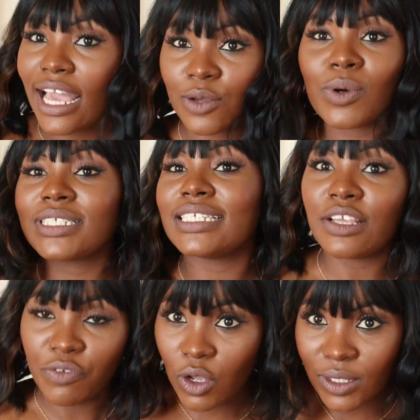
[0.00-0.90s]
It was a
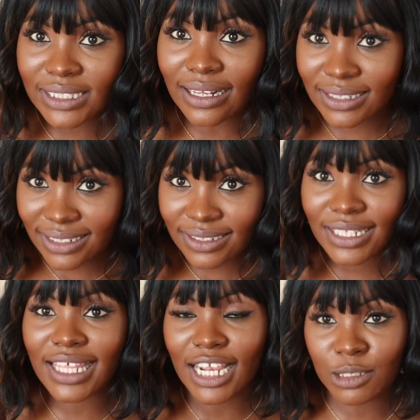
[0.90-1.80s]
different consultant
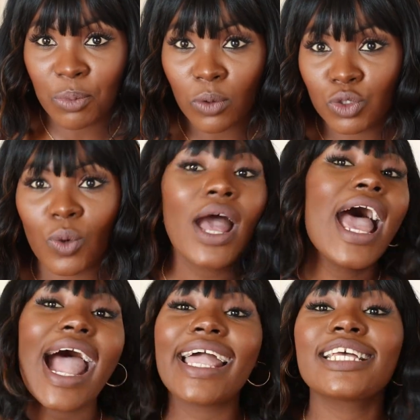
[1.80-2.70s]
that I spoke to.
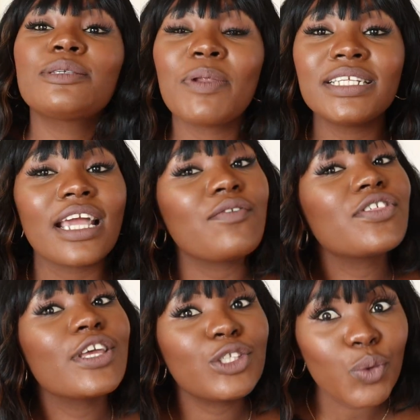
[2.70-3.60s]
I explained
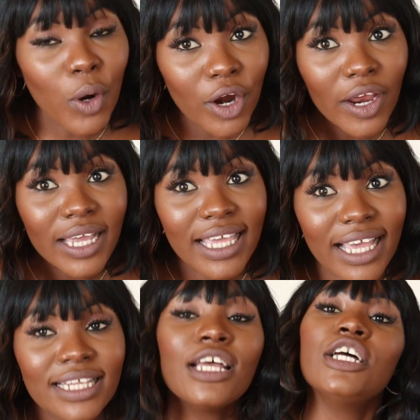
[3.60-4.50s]
everything to her
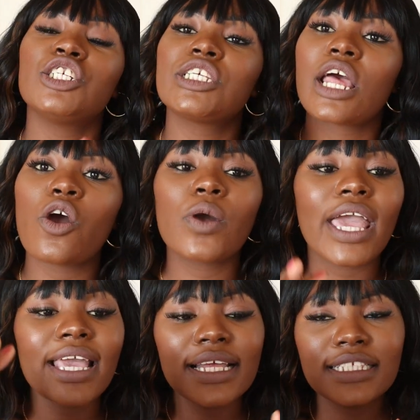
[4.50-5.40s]
again. She's like, okay,
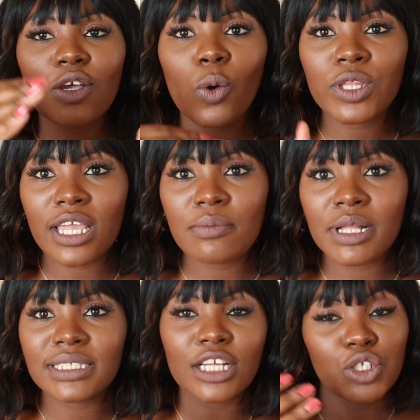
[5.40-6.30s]
I can see all the
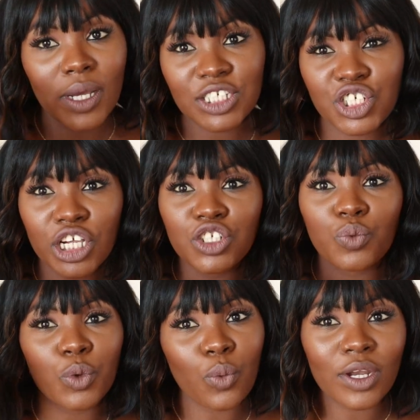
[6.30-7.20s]
emails that you
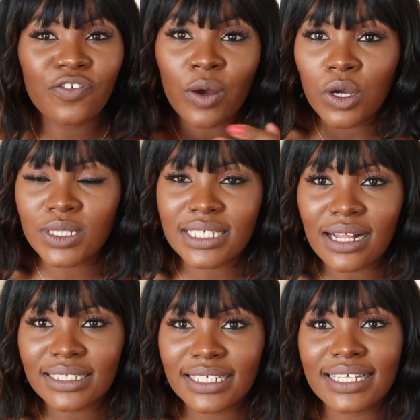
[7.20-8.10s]
exchanged with one of our
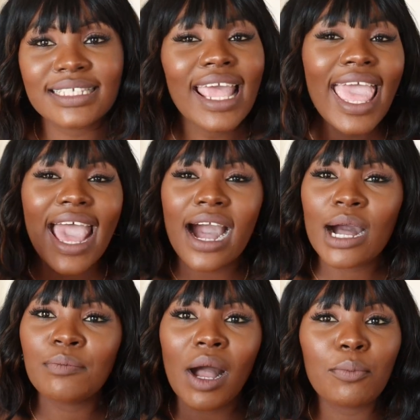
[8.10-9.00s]
consultants.
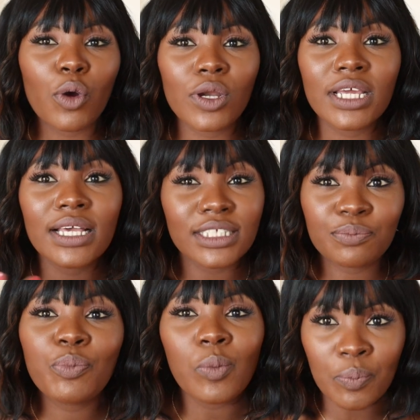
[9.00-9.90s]
I'm gonna,
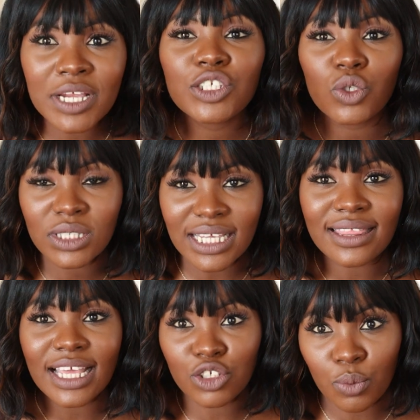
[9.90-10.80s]
please do
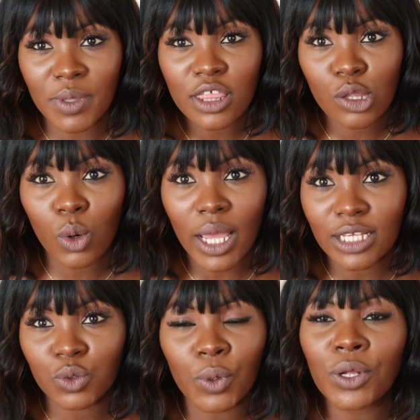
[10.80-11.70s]
send that to me through
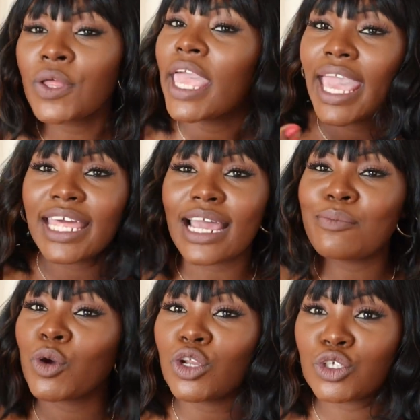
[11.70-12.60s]
as well, and
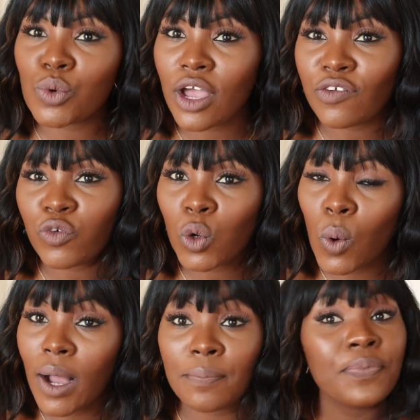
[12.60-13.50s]
I'm gonna do a
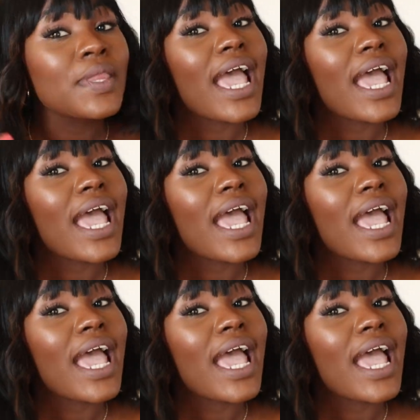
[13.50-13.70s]
follow-up.